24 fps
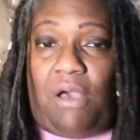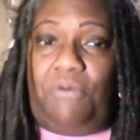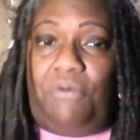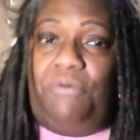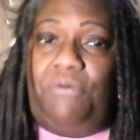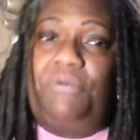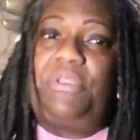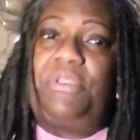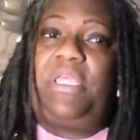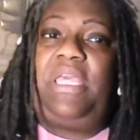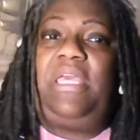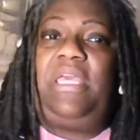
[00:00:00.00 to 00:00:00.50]

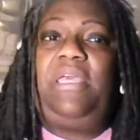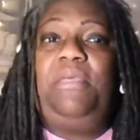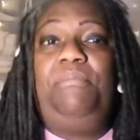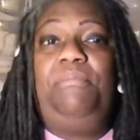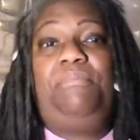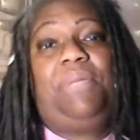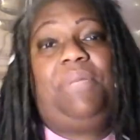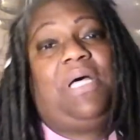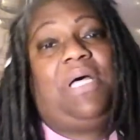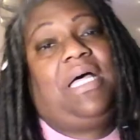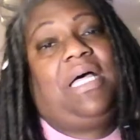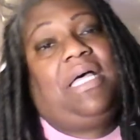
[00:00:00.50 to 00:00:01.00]

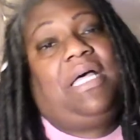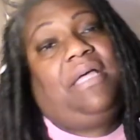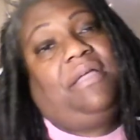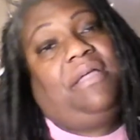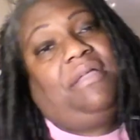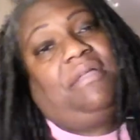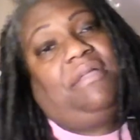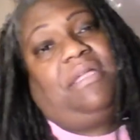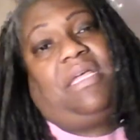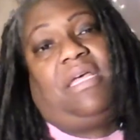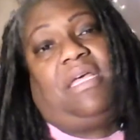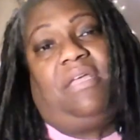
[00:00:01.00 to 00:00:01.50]
Okay,
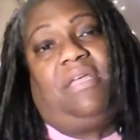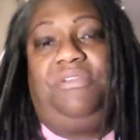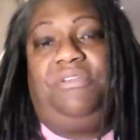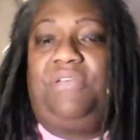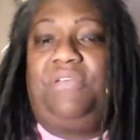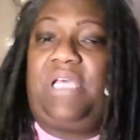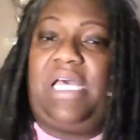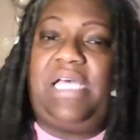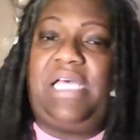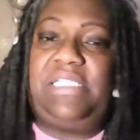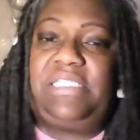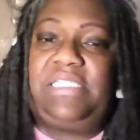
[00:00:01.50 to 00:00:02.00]
bye.
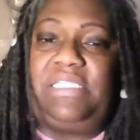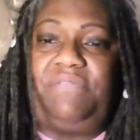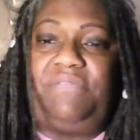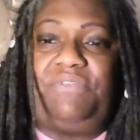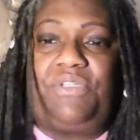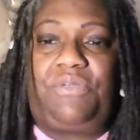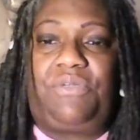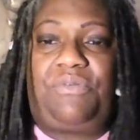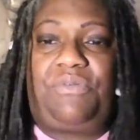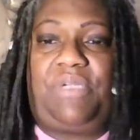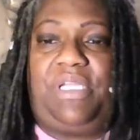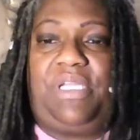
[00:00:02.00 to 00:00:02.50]
You guys
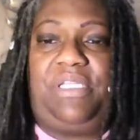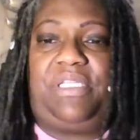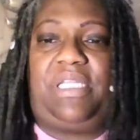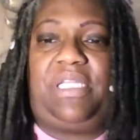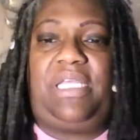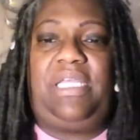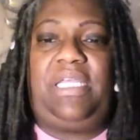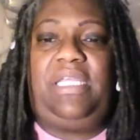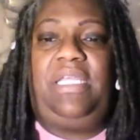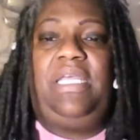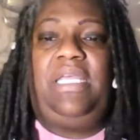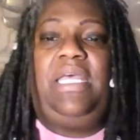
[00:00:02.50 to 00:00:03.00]
have a great
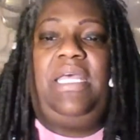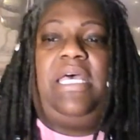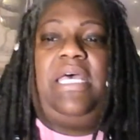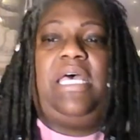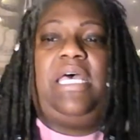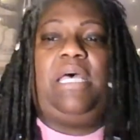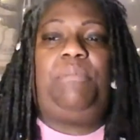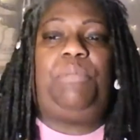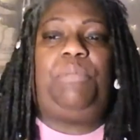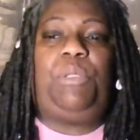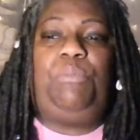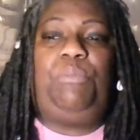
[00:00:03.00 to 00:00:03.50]
day.
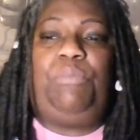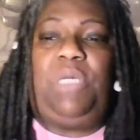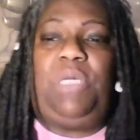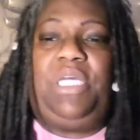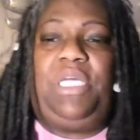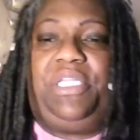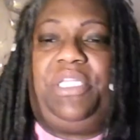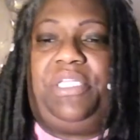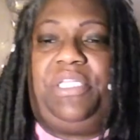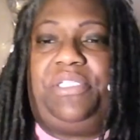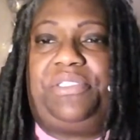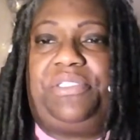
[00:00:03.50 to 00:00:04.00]
Happy
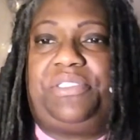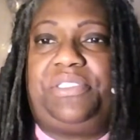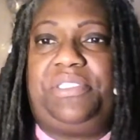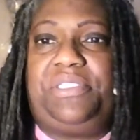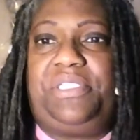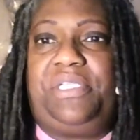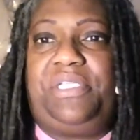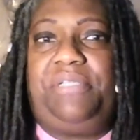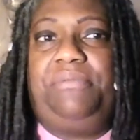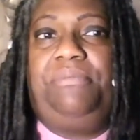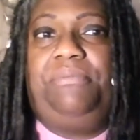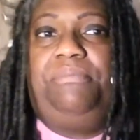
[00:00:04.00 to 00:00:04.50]
Monday
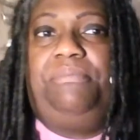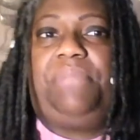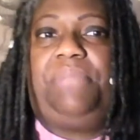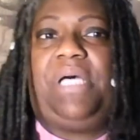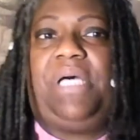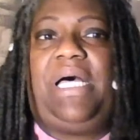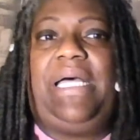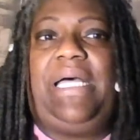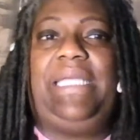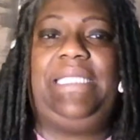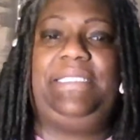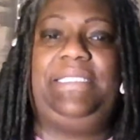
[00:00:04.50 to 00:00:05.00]
to you.
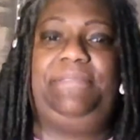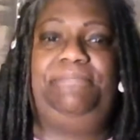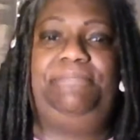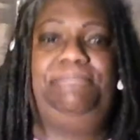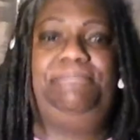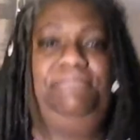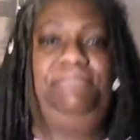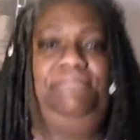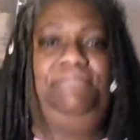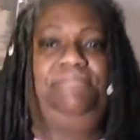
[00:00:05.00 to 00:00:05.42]
Bye.